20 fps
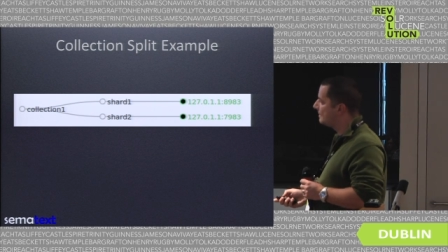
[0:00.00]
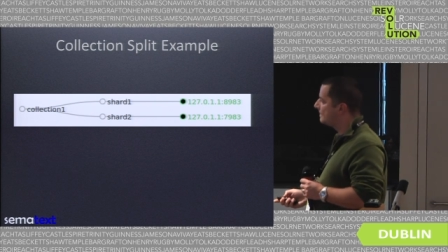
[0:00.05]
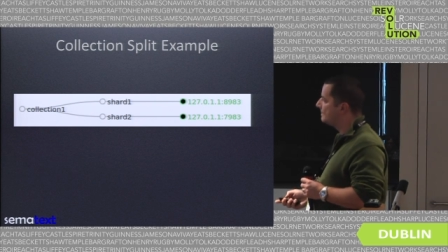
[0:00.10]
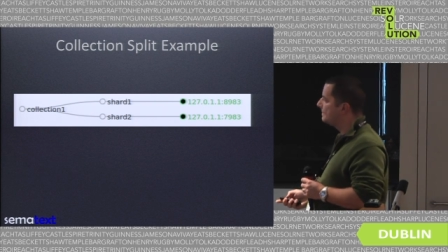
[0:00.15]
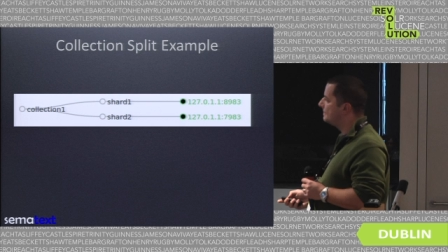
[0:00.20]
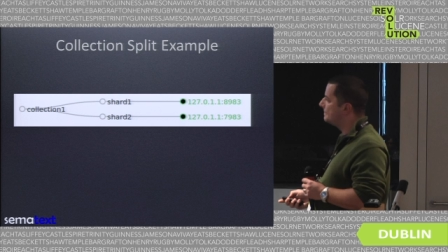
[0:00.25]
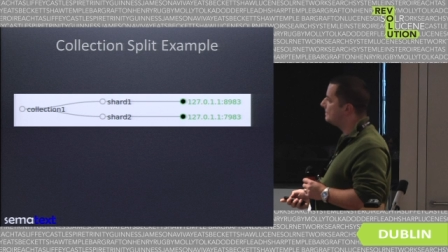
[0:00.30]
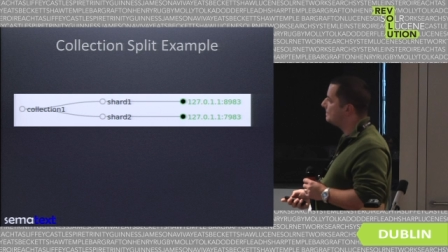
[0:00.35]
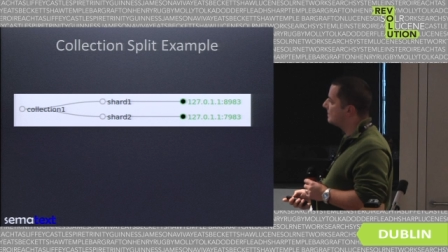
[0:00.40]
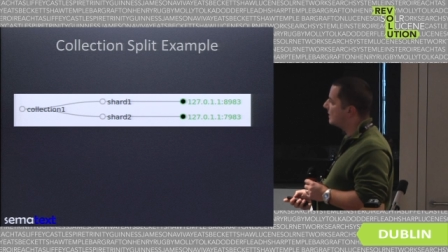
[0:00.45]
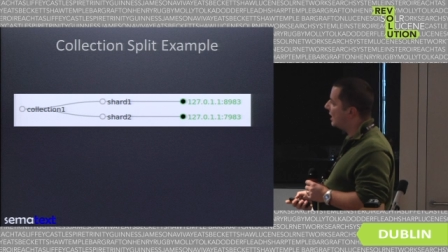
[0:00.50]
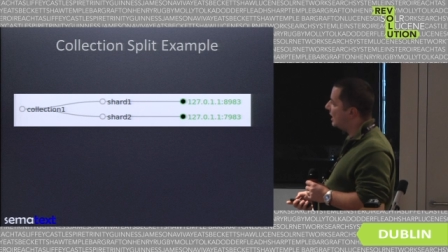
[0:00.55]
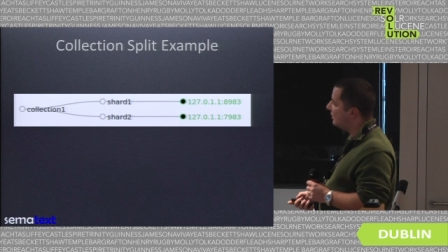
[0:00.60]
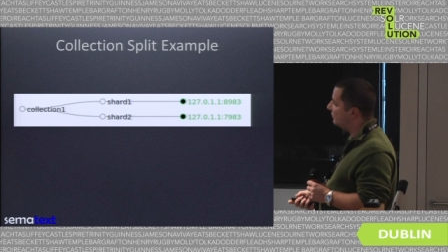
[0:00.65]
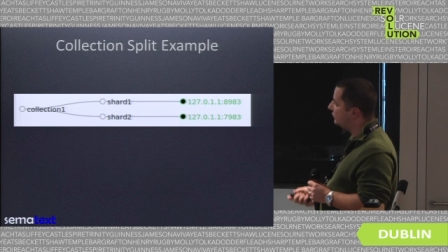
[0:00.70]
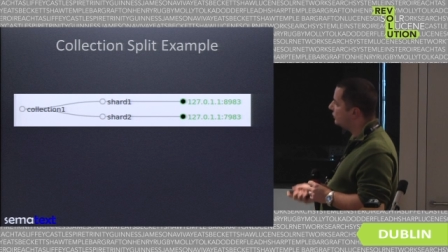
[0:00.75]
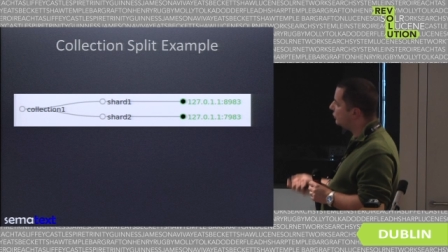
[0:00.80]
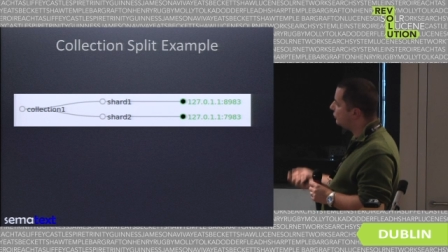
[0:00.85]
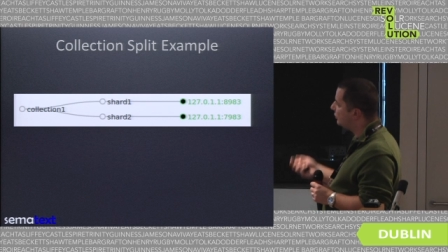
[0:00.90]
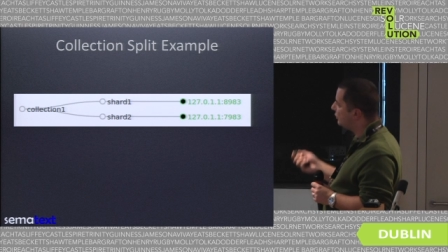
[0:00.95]
Um,
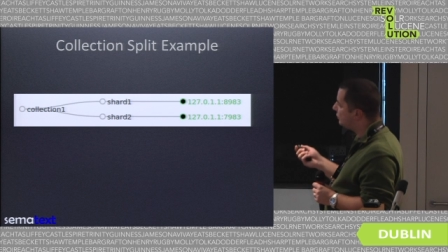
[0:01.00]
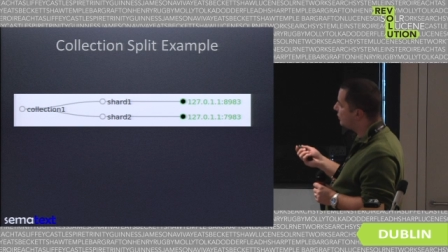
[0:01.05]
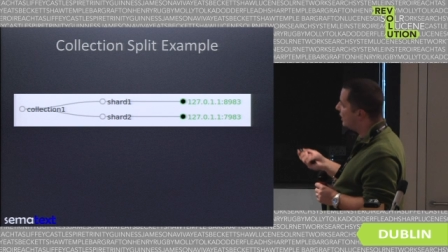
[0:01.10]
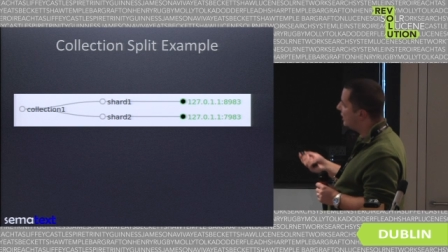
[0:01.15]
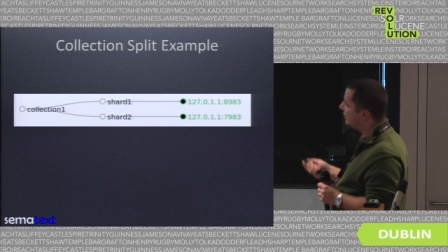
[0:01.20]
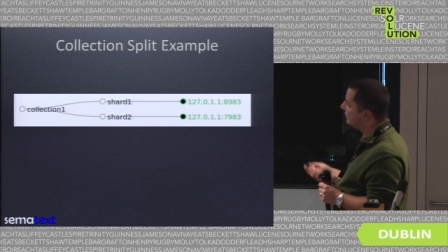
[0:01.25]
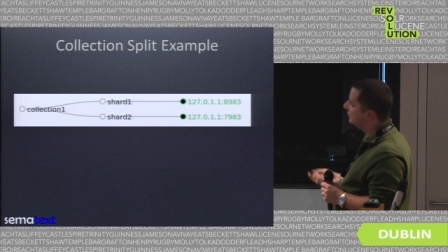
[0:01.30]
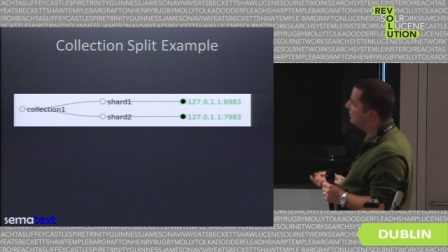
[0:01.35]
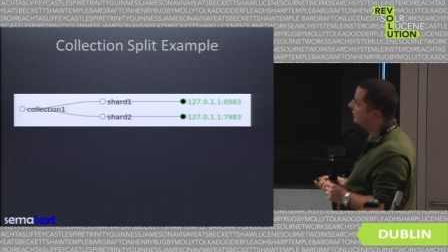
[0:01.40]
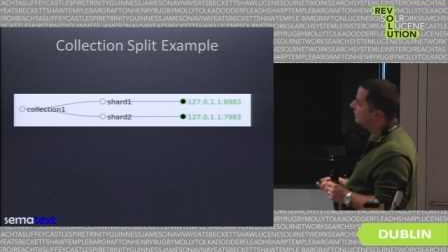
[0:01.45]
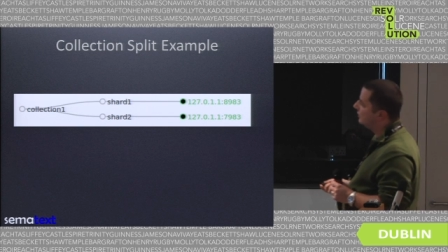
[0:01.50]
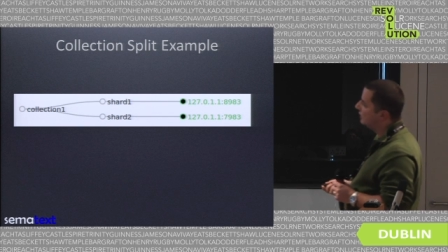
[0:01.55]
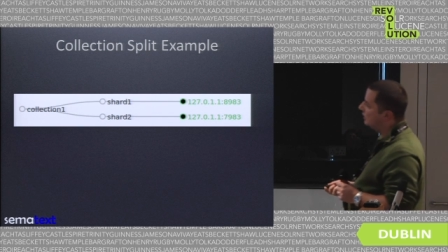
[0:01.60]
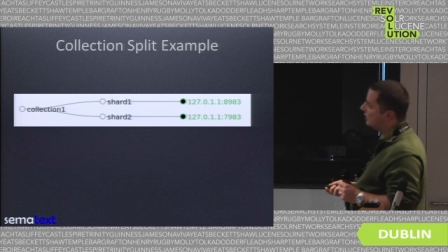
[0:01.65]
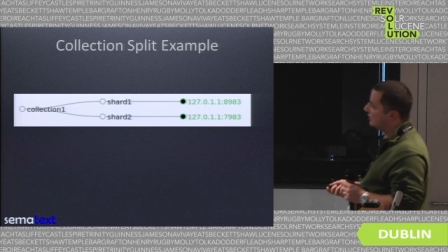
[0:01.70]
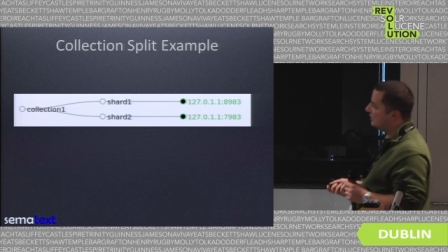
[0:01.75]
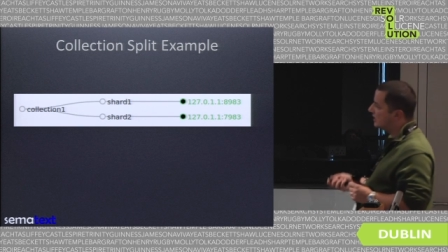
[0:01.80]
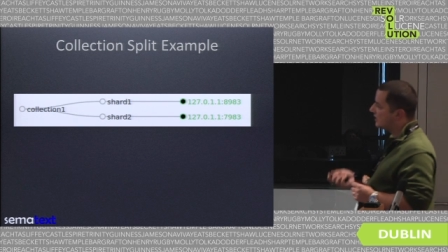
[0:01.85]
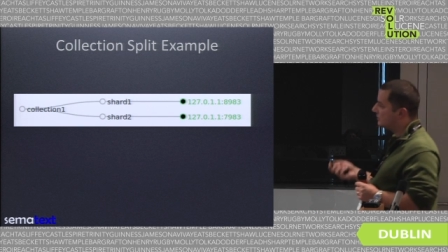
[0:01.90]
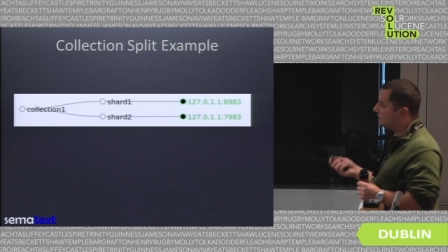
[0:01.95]
after we run
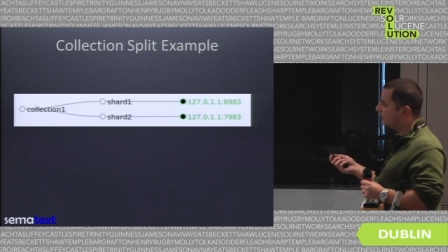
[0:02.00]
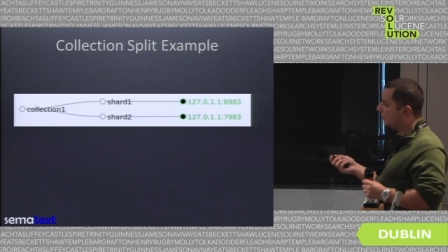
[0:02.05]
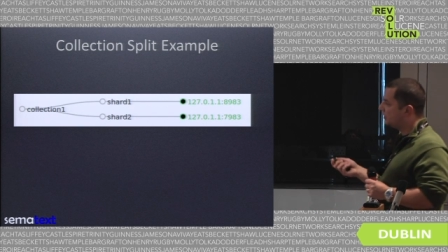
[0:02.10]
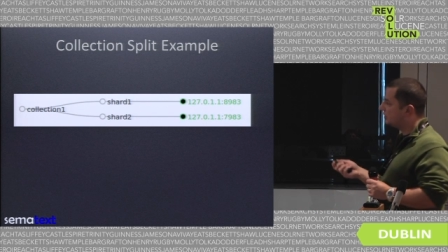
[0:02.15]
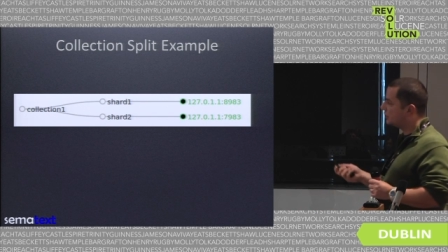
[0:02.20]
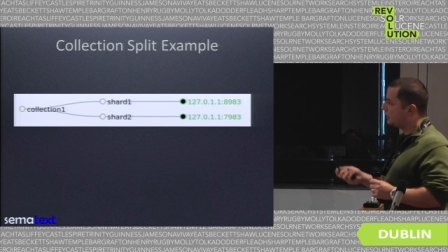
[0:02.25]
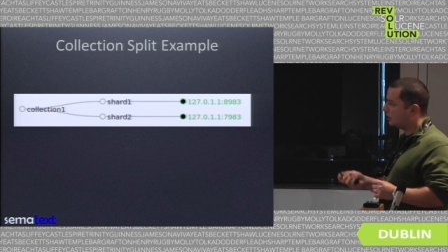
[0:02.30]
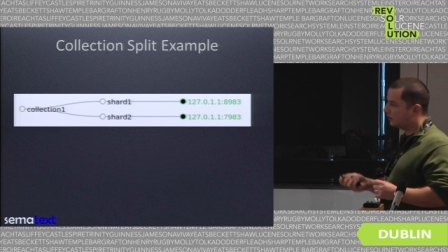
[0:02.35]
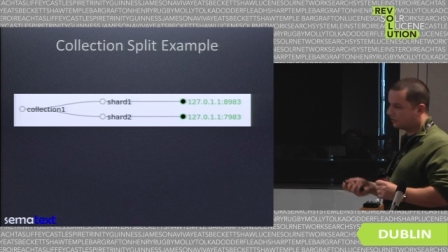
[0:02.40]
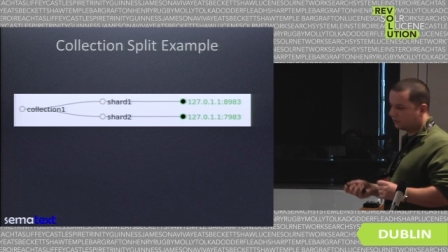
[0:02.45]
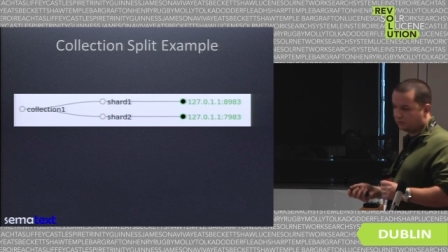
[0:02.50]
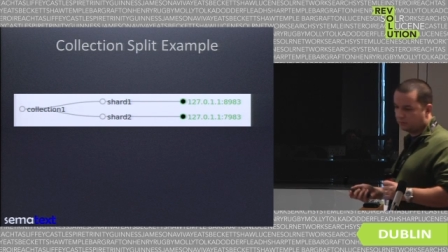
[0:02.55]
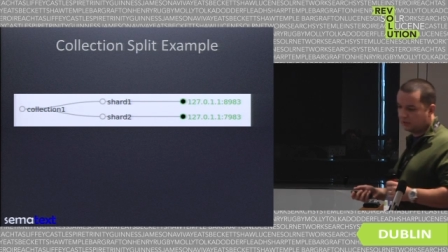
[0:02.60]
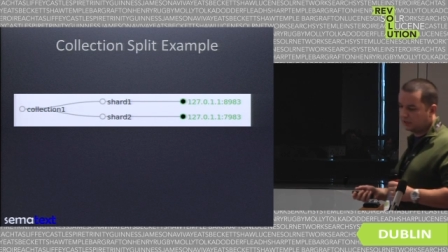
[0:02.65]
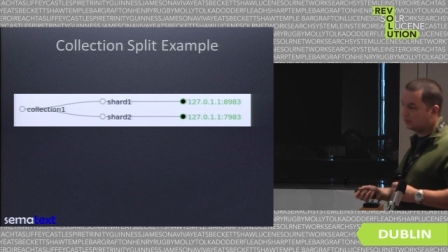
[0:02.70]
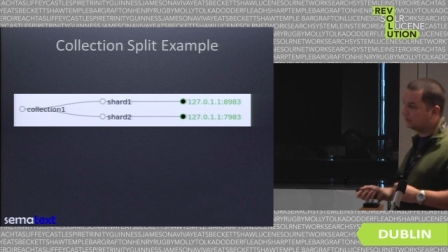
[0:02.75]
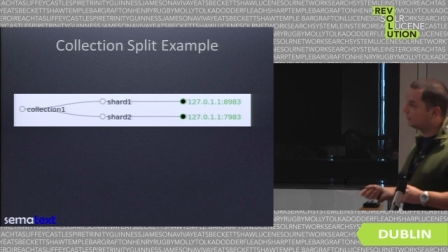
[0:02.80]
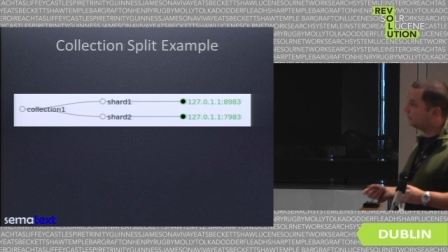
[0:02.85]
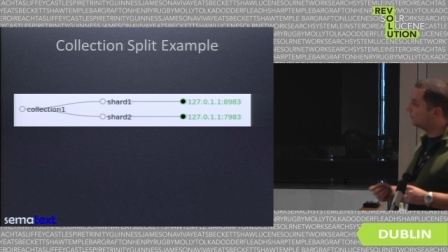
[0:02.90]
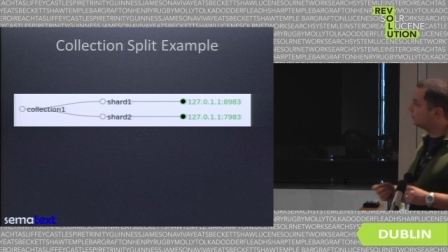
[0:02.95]
the split shard
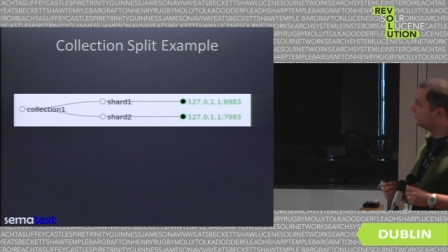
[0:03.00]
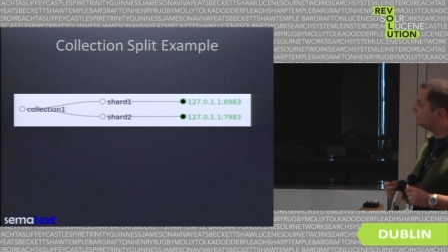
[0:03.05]
command